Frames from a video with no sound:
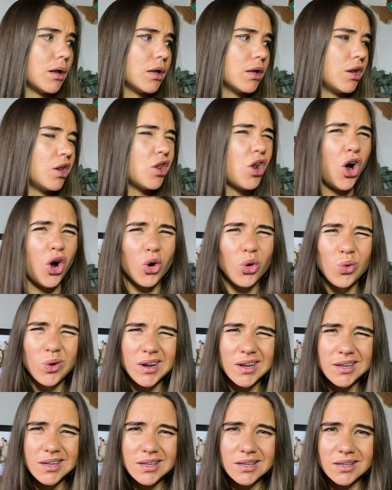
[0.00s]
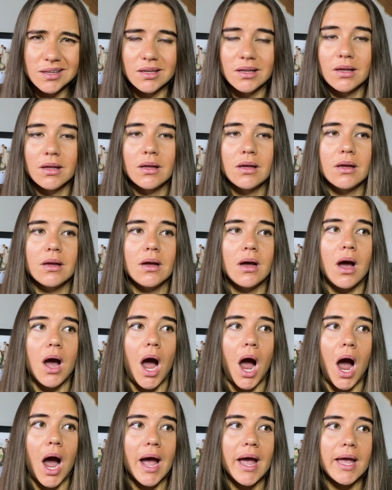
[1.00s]
no,
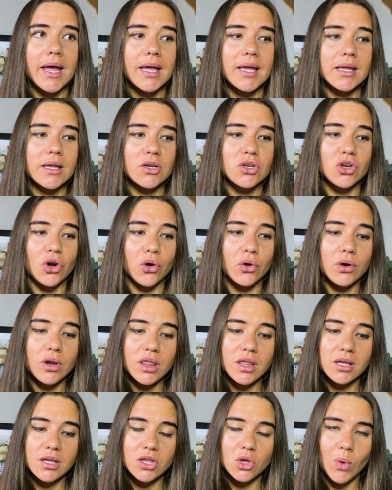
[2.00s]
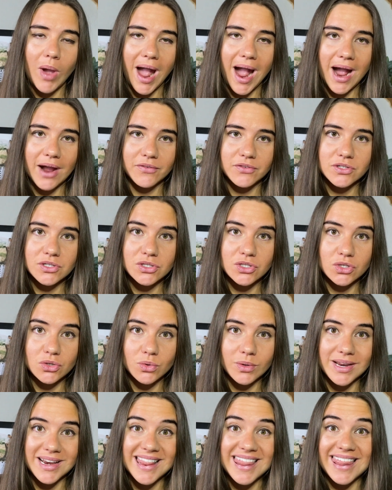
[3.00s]
I don't think you have to do
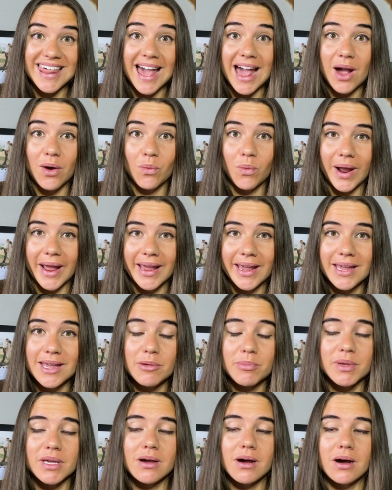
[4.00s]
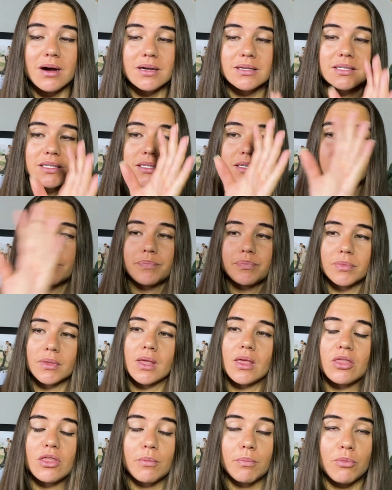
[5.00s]
it that way, because
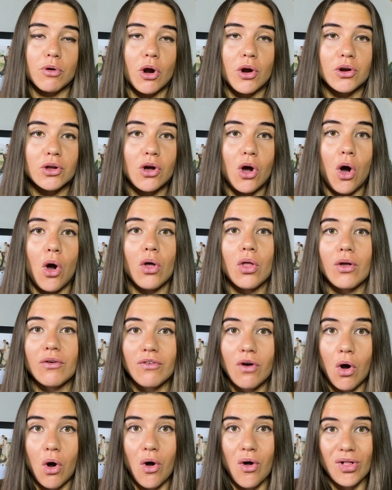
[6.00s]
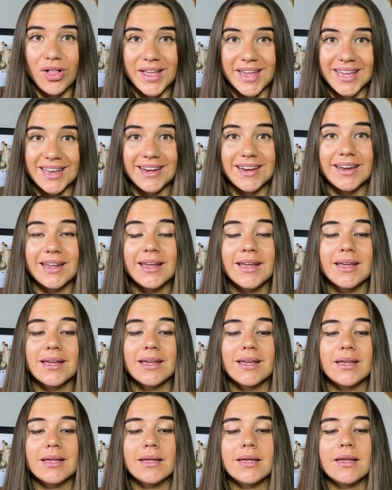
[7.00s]
the protocol of all in
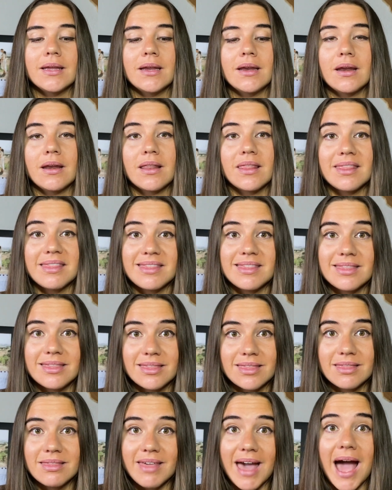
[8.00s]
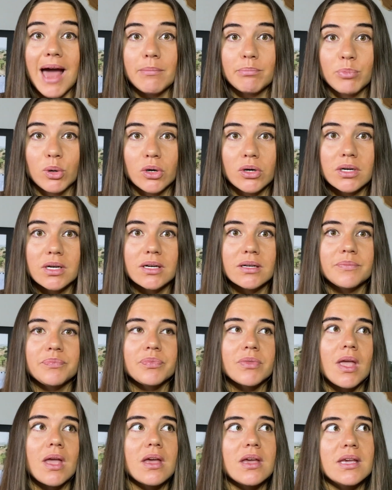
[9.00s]
that book
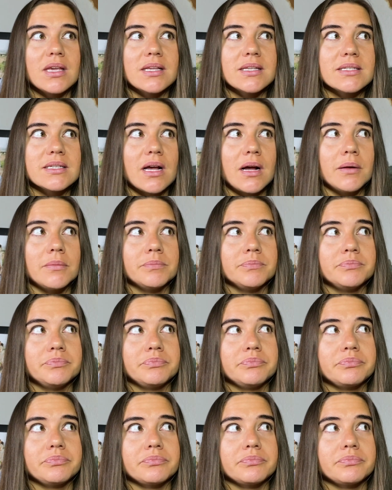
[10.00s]
is to